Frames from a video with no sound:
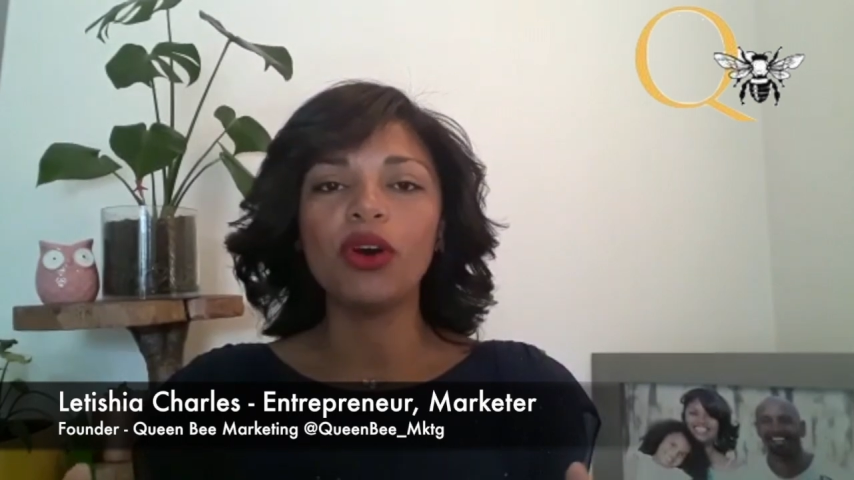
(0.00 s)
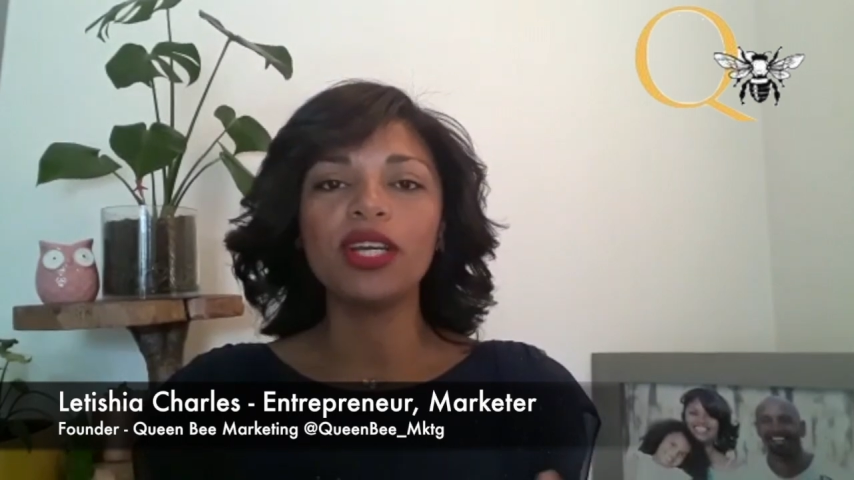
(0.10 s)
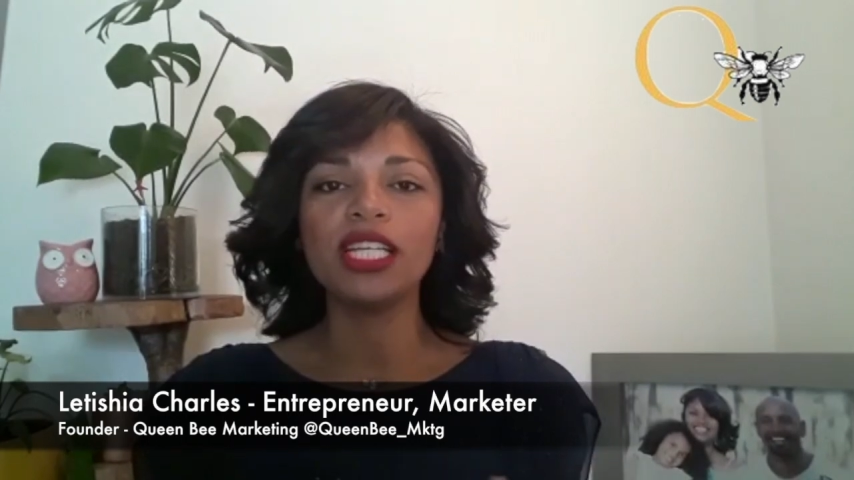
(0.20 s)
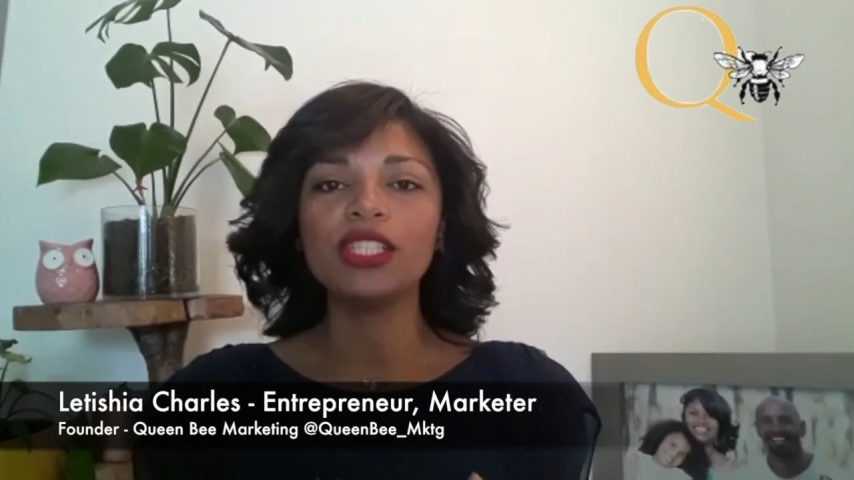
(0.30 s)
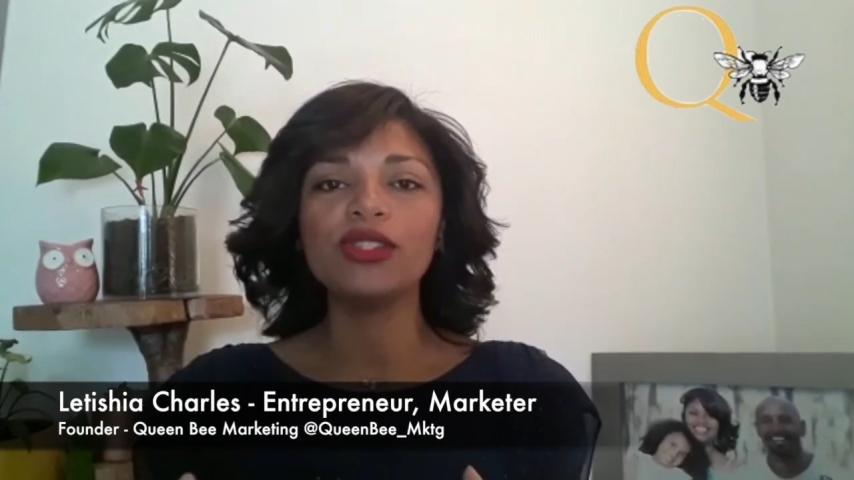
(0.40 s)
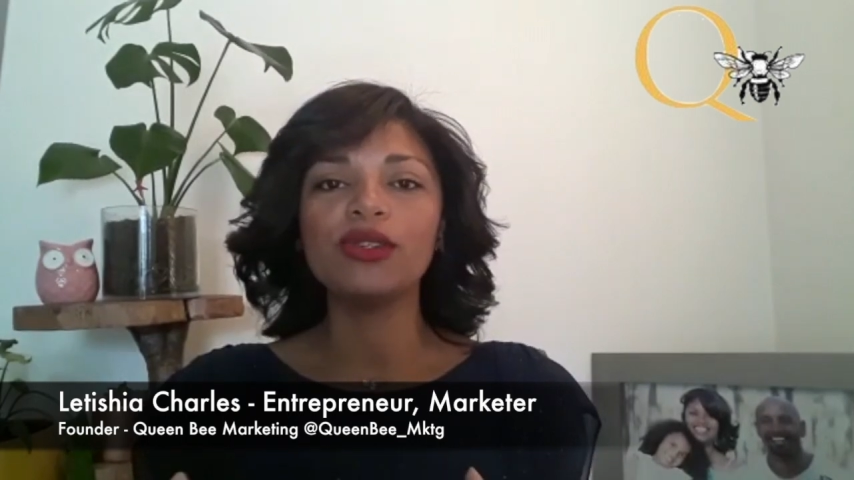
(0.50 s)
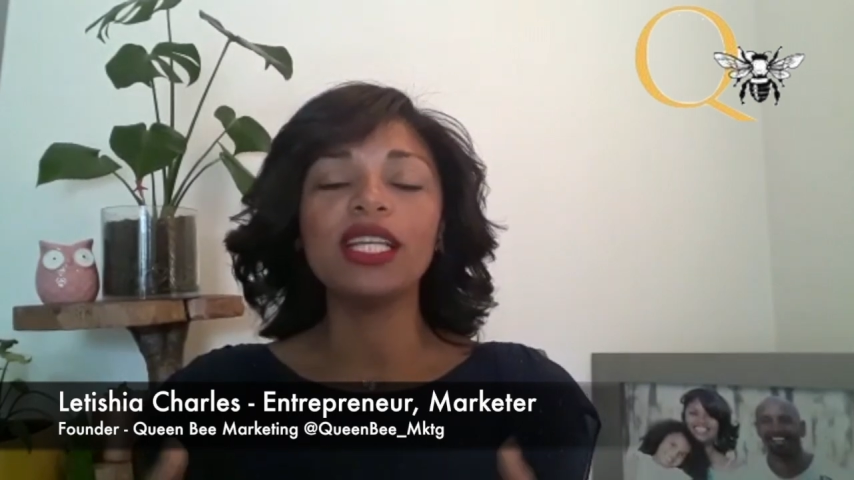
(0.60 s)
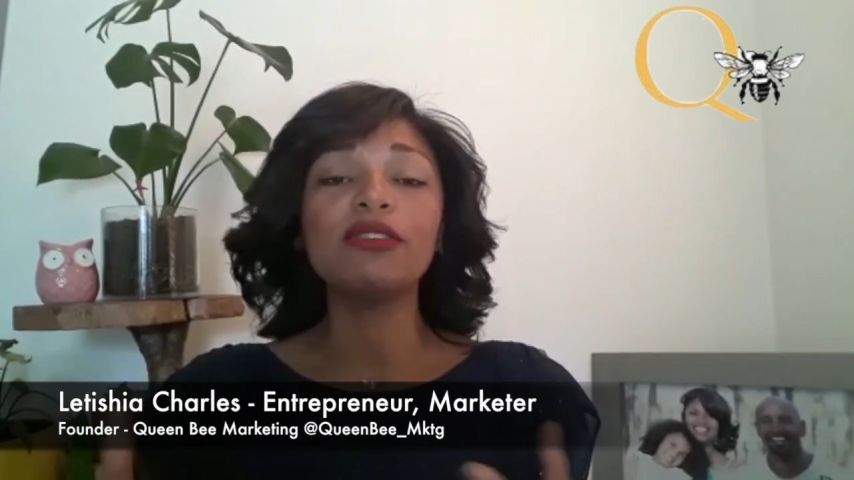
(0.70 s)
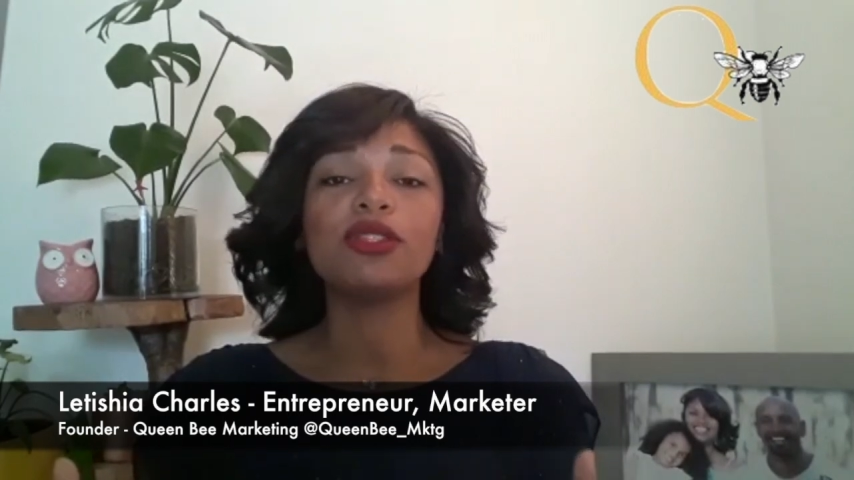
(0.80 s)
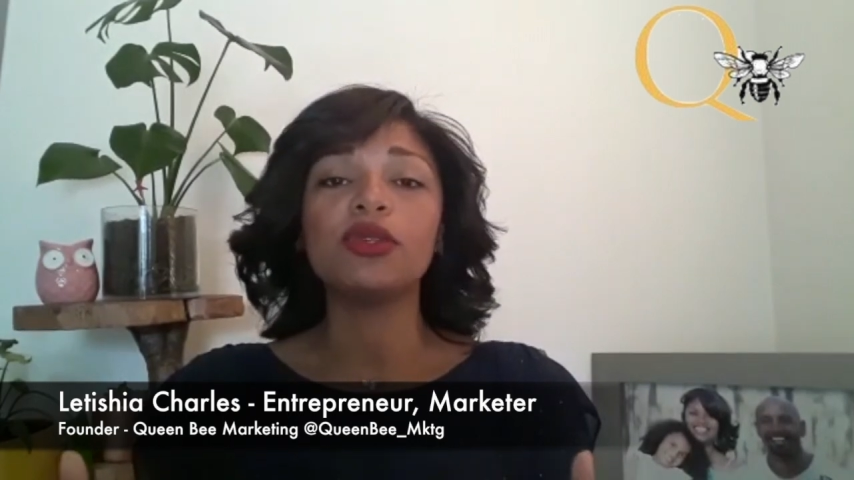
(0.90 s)
are going to
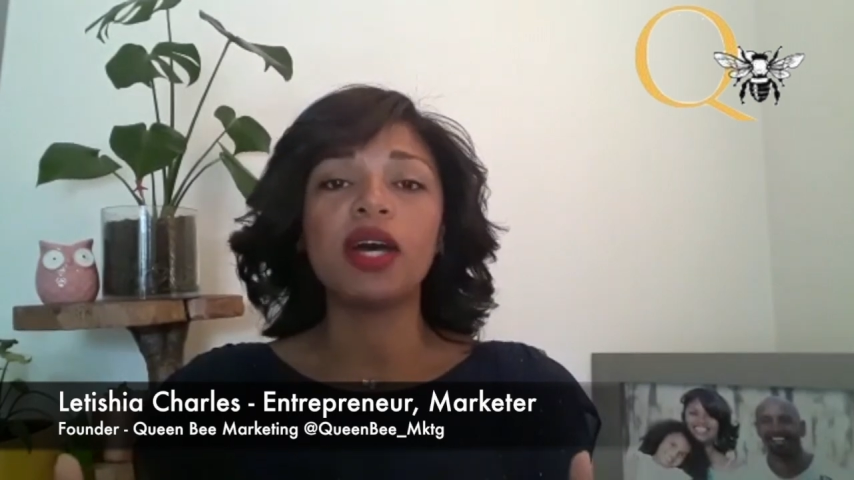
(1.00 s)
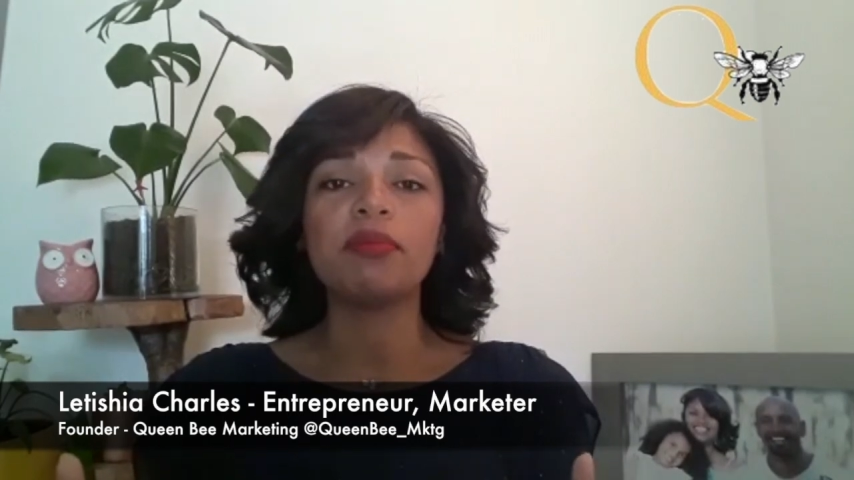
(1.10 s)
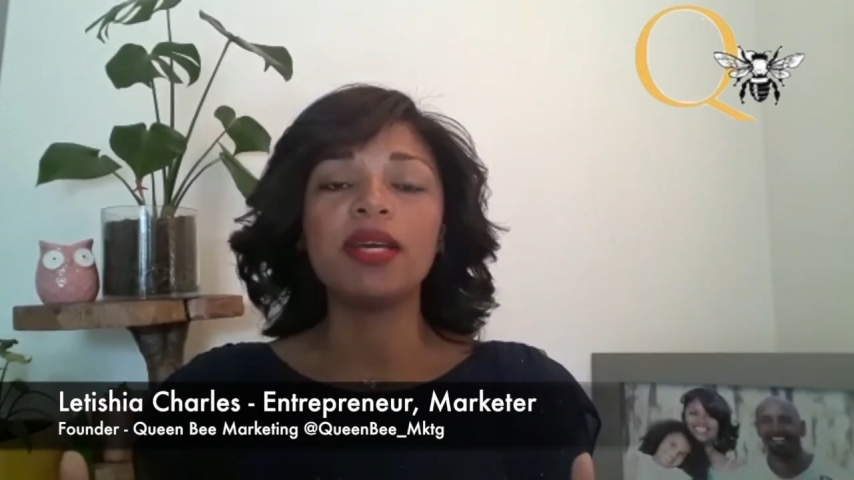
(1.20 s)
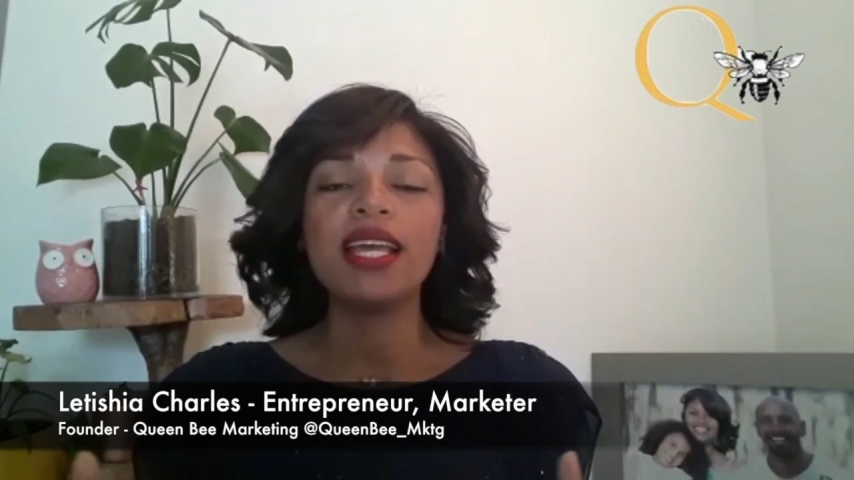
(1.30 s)
lift you up